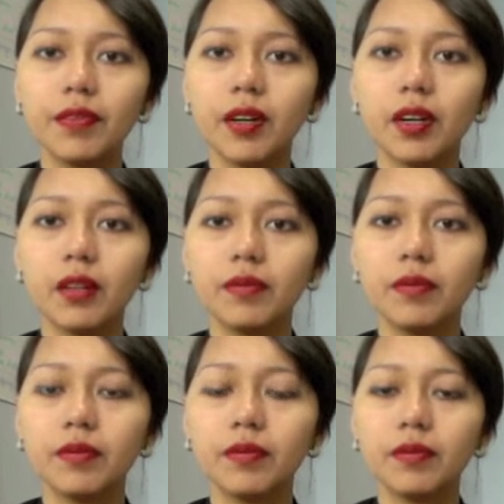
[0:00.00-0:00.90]

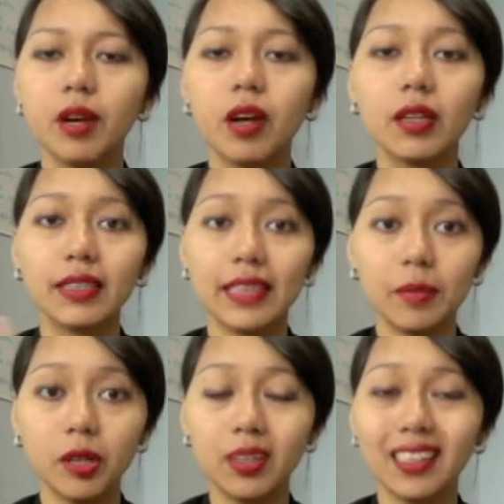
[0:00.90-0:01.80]
on the
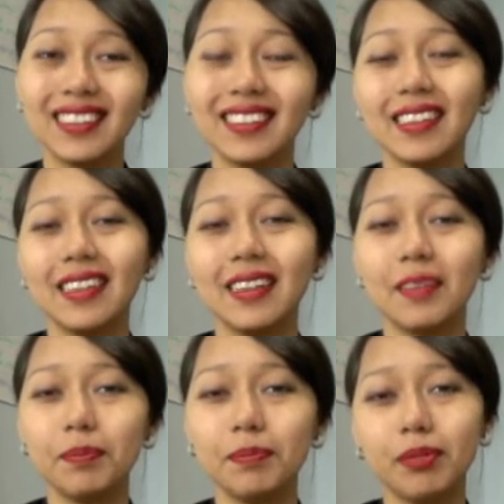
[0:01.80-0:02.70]
table is
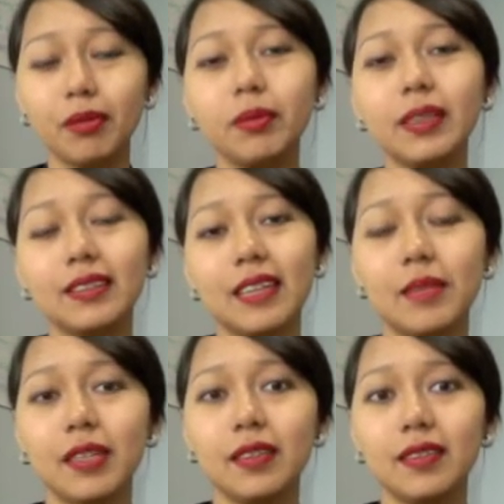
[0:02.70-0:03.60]
probably the same
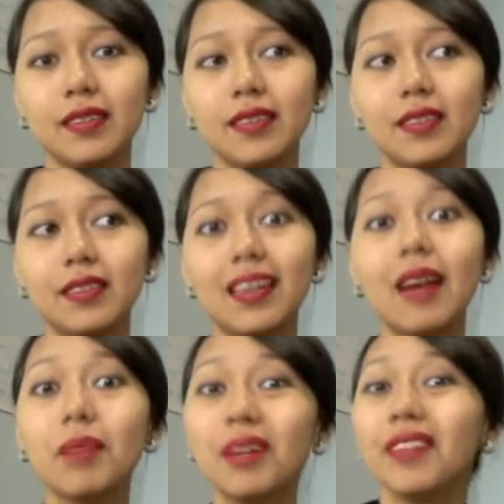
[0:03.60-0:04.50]
as
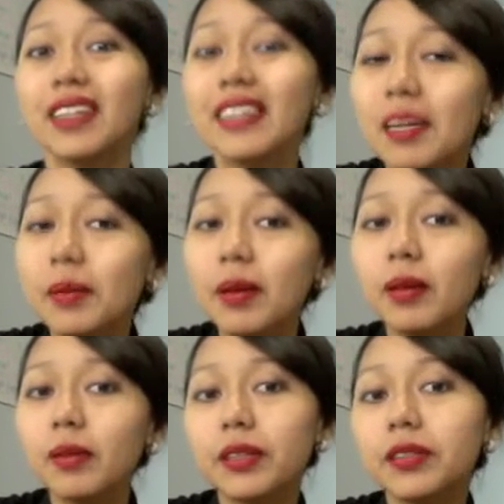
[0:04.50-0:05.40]
above the table.
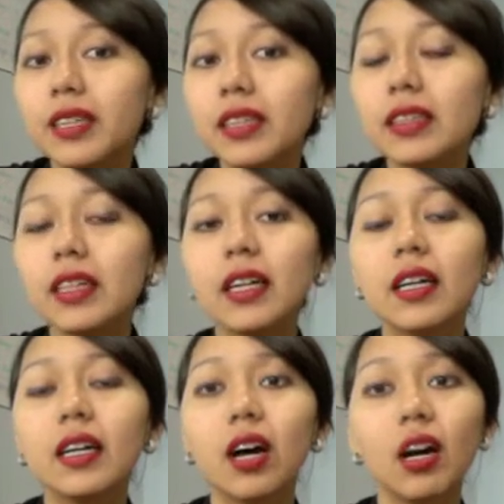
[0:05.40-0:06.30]
We use it
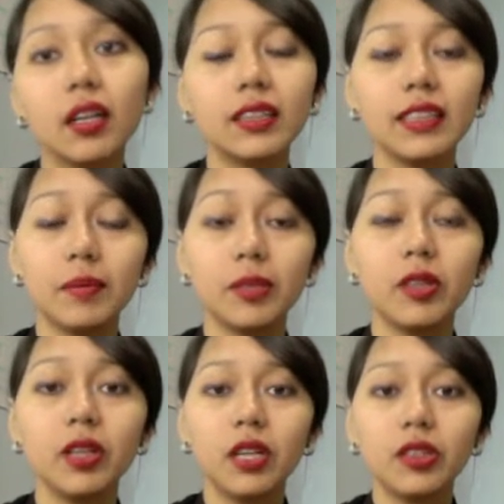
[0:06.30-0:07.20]
on the table.
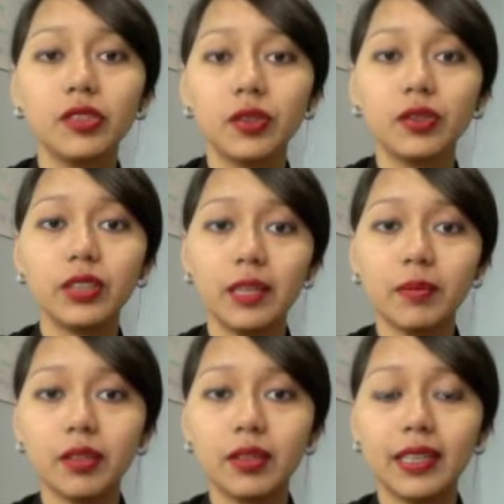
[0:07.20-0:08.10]
So
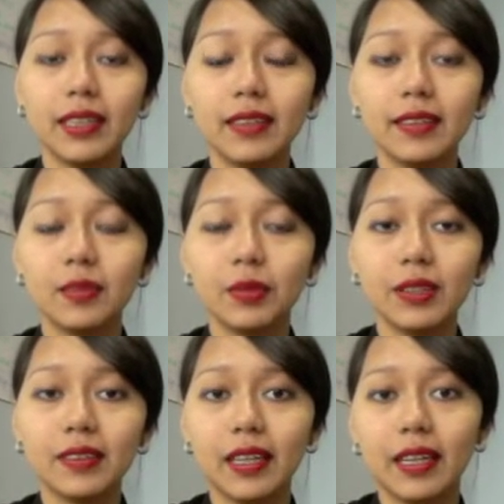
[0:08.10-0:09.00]
table is we
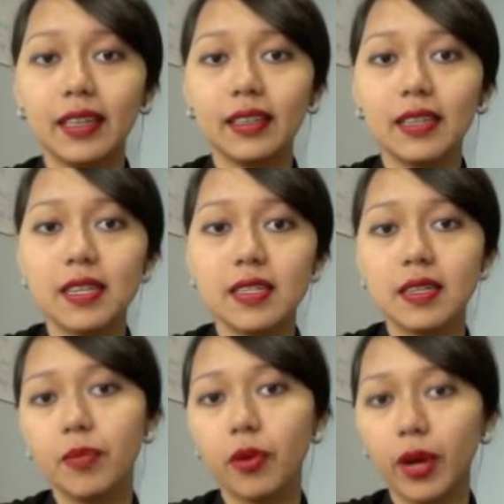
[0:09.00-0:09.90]
say
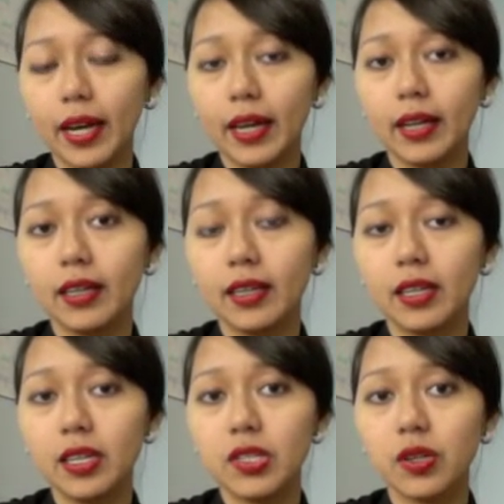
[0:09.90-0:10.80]
zaboe.
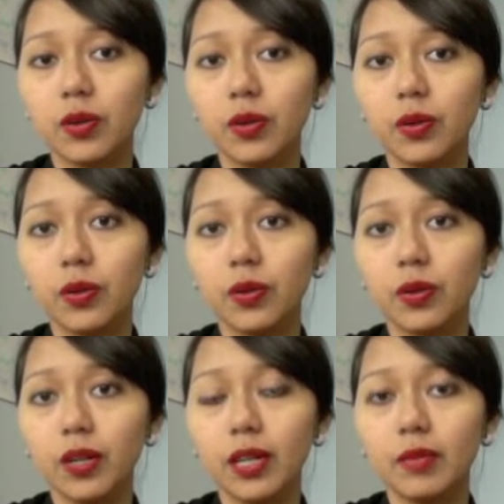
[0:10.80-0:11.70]
So
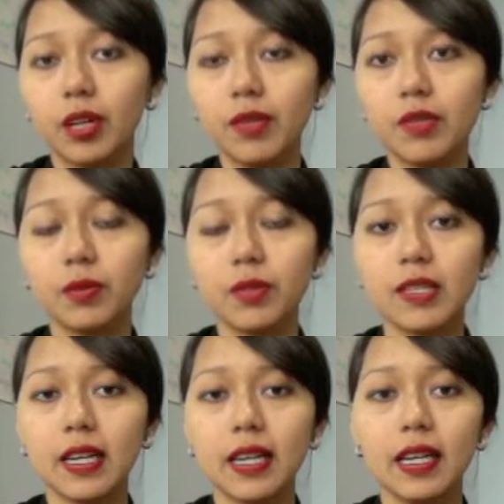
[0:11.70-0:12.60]
in Burmese we would
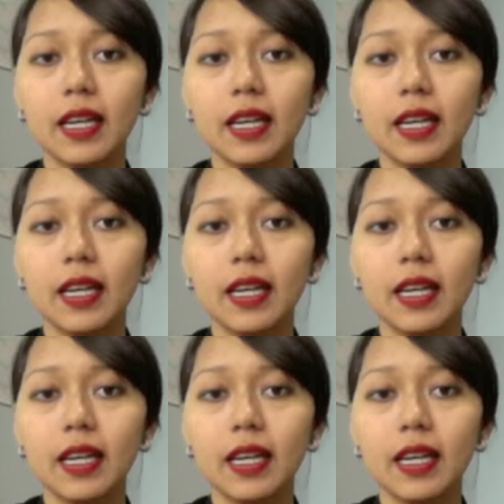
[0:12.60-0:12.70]
say